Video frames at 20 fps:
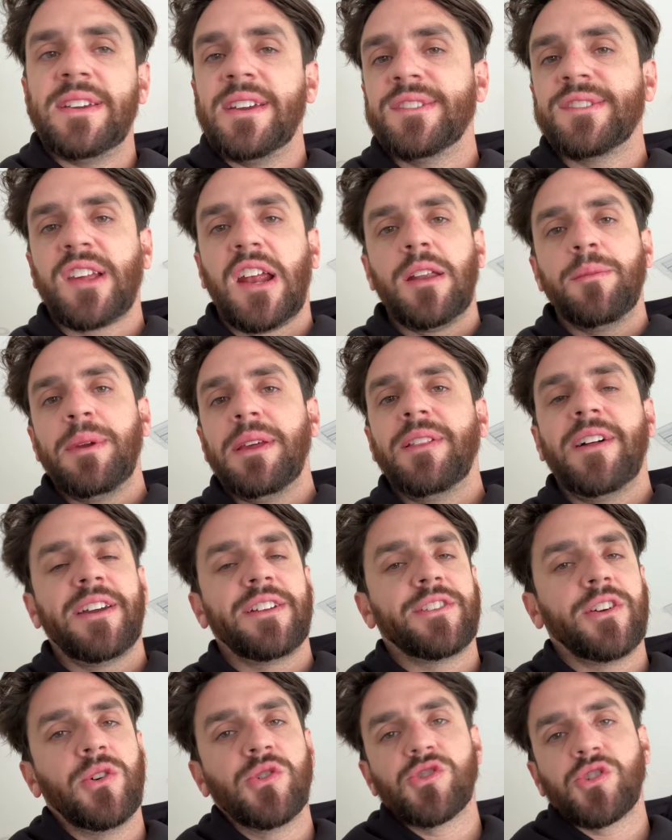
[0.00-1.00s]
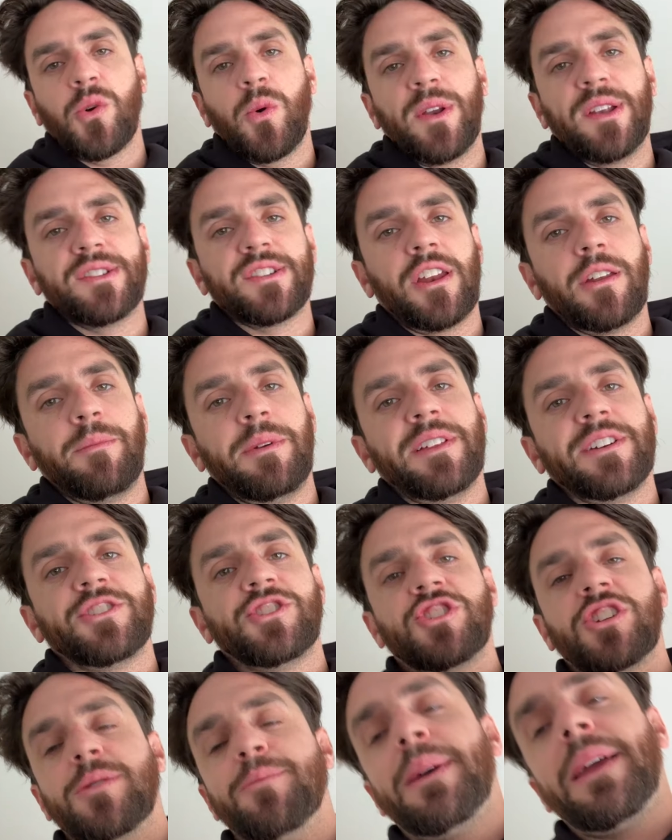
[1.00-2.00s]
It's going to be like Dogecoin. It's going to be like
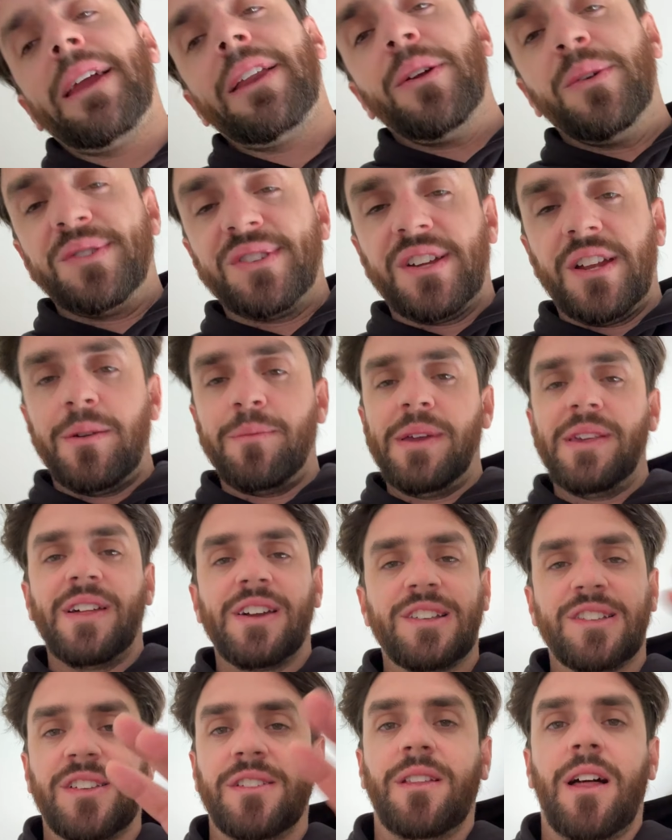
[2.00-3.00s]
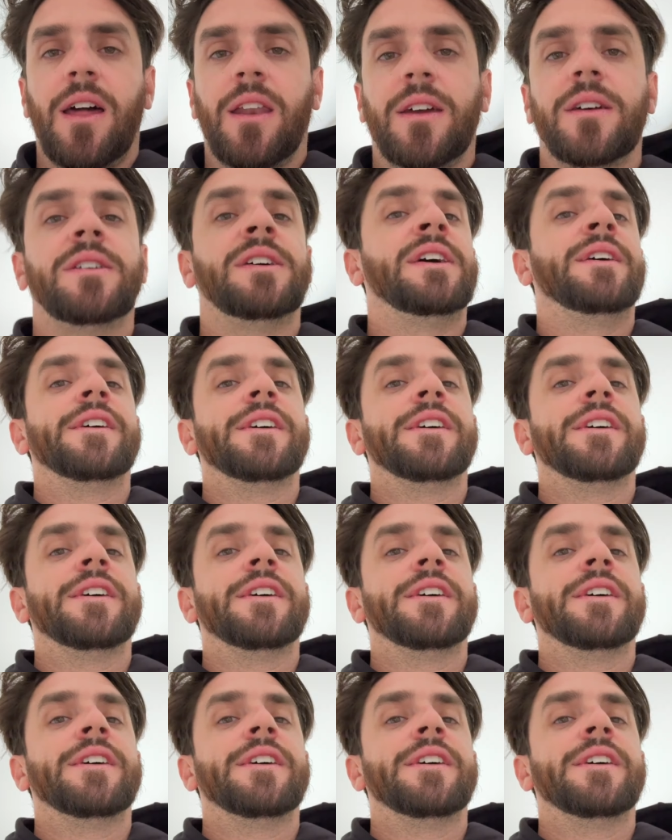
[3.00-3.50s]
Shiba Inu. It's going to be like Solana.